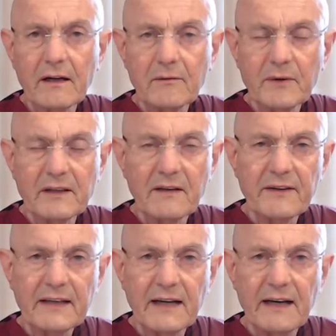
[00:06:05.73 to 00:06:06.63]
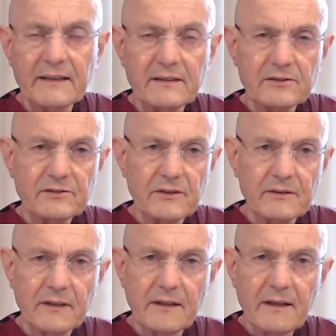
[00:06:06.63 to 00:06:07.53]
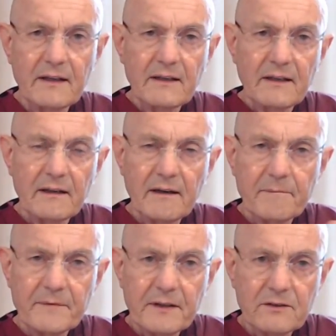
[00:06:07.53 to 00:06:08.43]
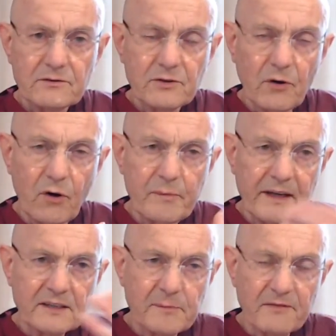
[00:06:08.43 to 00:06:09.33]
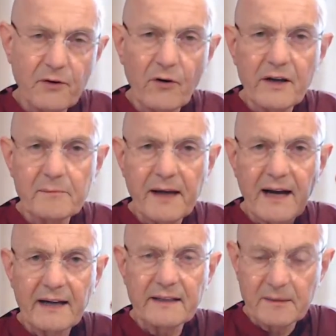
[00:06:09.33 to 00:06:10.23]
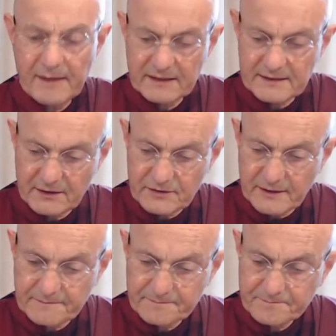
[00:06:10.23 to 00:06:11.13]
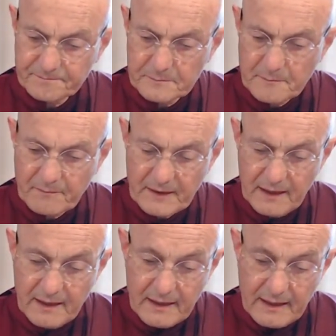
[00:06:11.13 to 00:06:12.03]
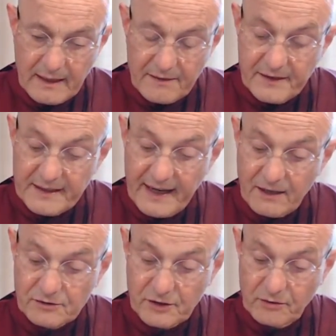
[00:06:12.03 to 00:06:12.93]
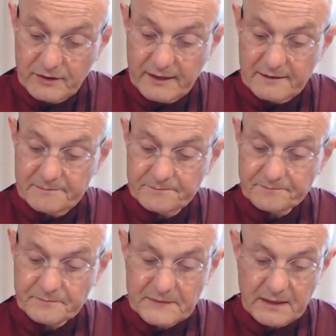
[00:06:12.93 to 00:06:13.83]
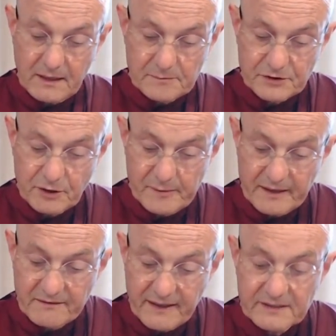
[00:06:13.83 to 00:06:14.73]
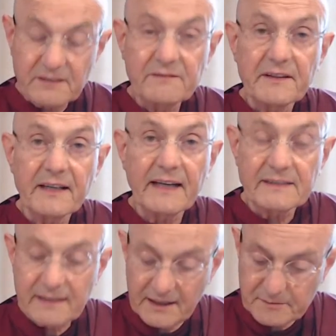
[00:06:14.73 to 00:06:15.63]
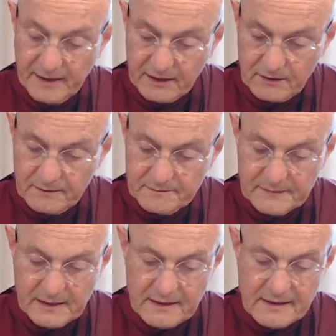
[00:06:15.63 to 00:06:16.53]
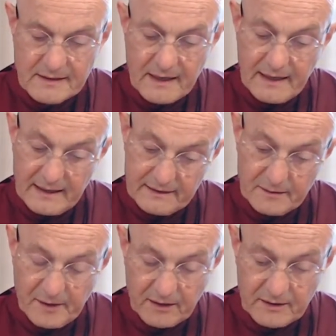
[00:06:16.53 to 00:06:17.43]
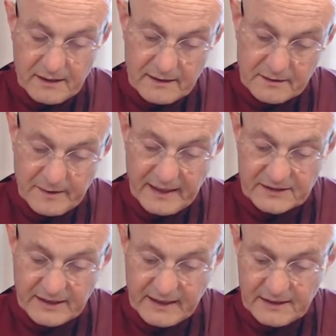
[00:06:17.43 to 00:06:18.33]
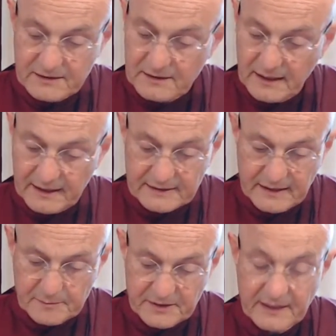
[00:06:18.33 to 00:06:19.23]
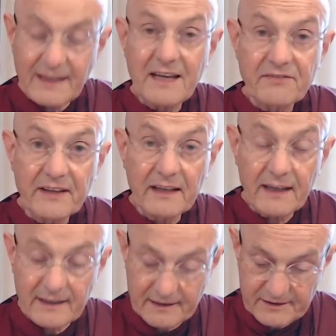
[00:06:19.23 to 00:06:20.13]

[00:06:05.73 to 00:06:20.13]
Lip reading: with loving kindness to all beings before him, behind him, etc. Then a householder comes to him and invites him for the next day's meal, and the monk, the monastic, accepts it if he likes.